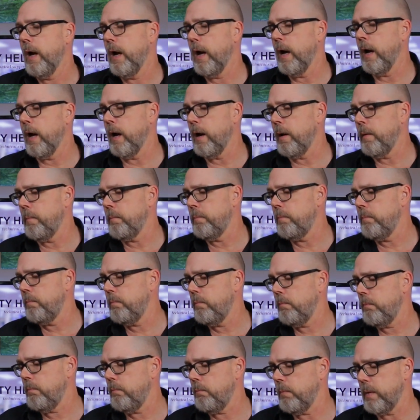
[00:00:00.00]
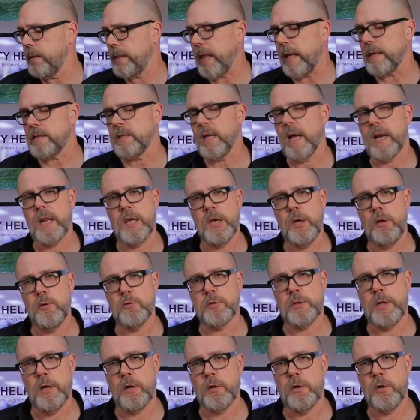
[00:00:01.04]
But that's not a
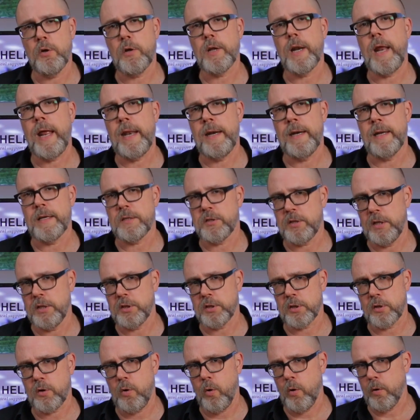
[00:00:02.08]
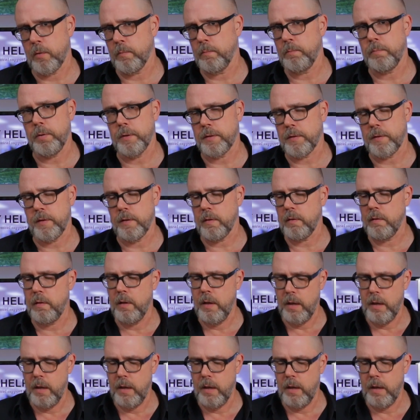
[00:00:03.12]
huge deal. You could add an extension cord and put the